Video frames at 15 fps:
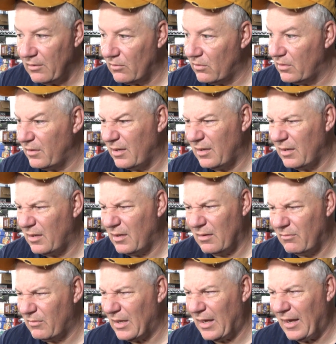Or it, it,
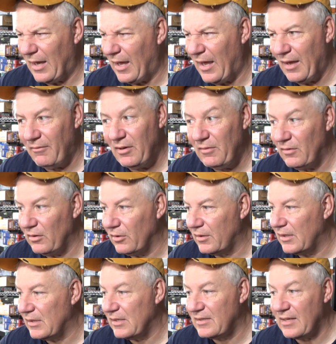I haven't even looked
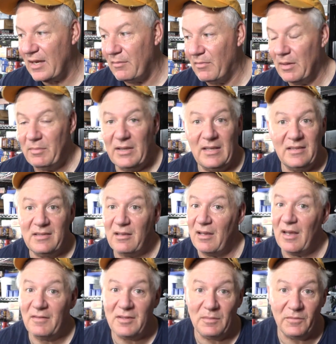at the site. Maybe they still
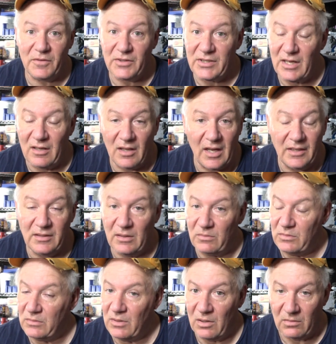have some for sale. I
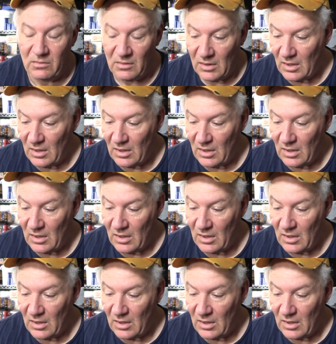don't know.